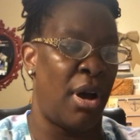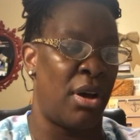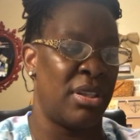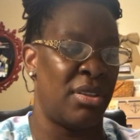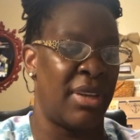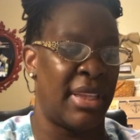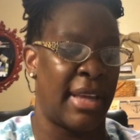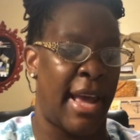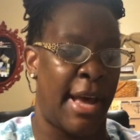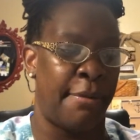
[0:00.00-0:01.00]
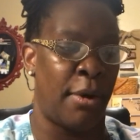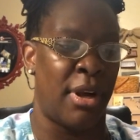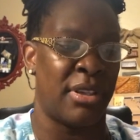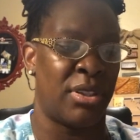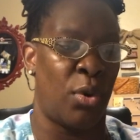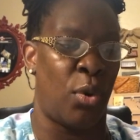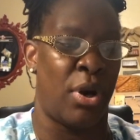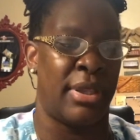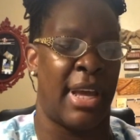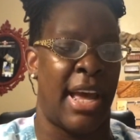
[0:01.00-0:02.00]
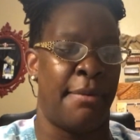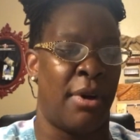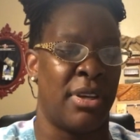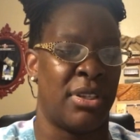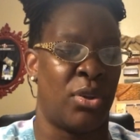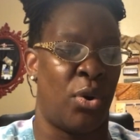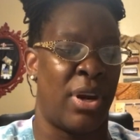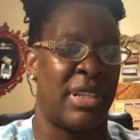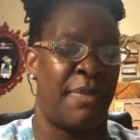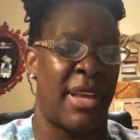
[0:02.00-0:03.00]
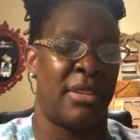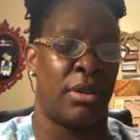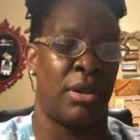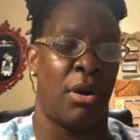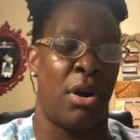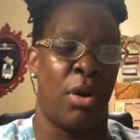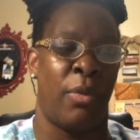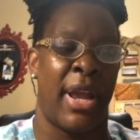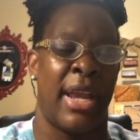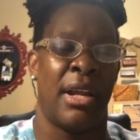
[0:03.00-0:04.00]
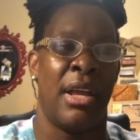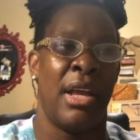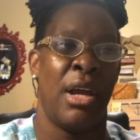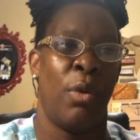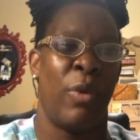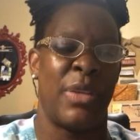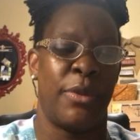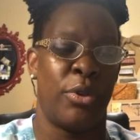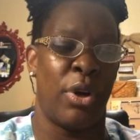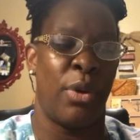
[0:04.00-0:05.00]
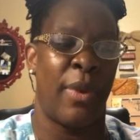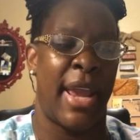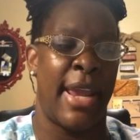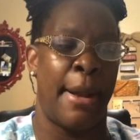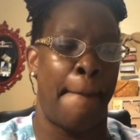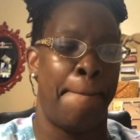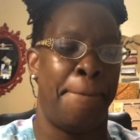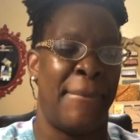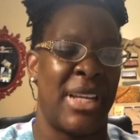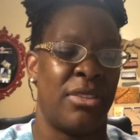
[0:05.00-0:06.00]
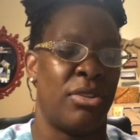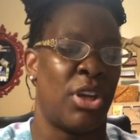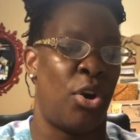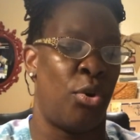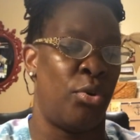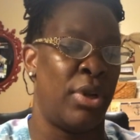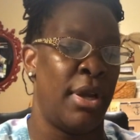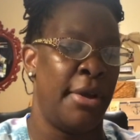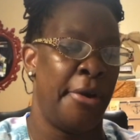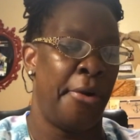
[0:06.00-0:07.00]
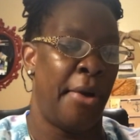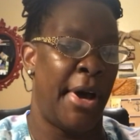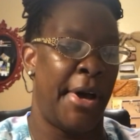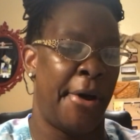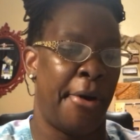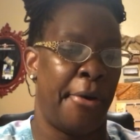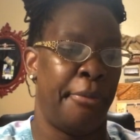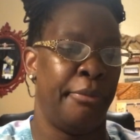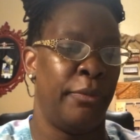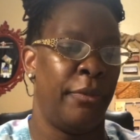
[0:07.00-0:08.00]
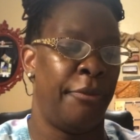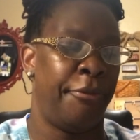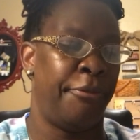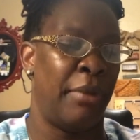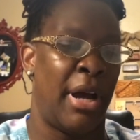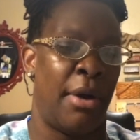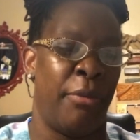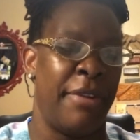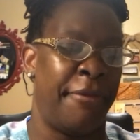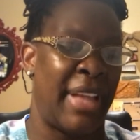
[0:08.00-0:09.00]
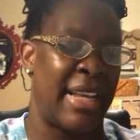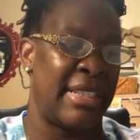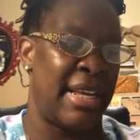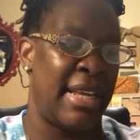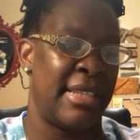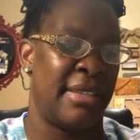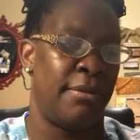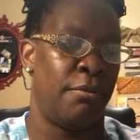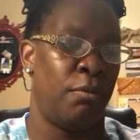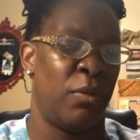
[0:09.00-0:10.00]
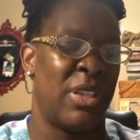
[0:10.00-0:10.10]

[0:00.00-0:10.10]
um, during this time, we will also get the Apgar score. The Apgar score is based on the heart rate, respiratory rate, muscle tone, um,